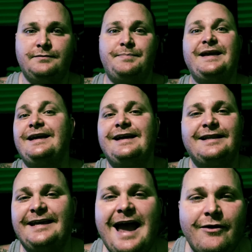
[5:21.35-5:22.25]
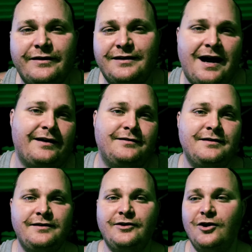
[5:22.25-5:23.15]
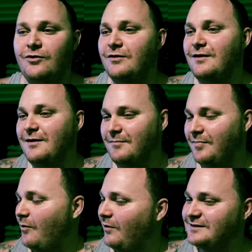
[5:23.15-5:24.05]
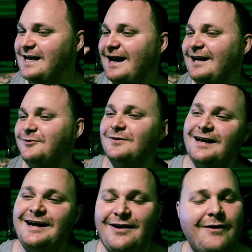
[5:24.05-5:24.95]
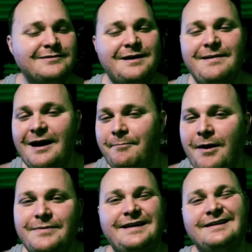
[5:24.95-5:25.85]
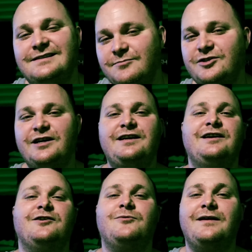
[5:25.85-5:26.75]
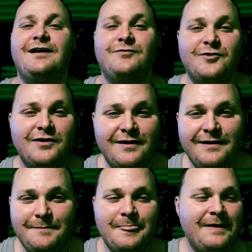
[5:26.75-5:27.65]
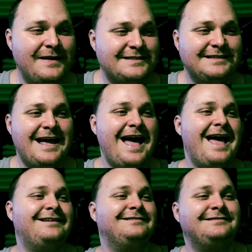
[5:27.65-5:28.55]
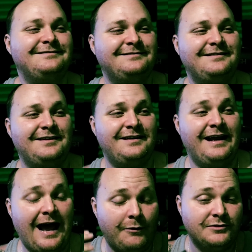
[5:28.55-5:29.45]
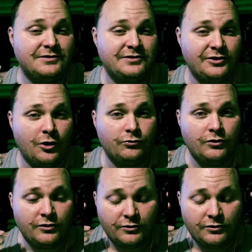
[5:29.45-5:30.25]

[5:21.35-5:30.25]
being in the county, kind of, you know. But once I got to Orlando, I was like, man, I'll probably get some shit here or whatever, and this and that. And I was, you know,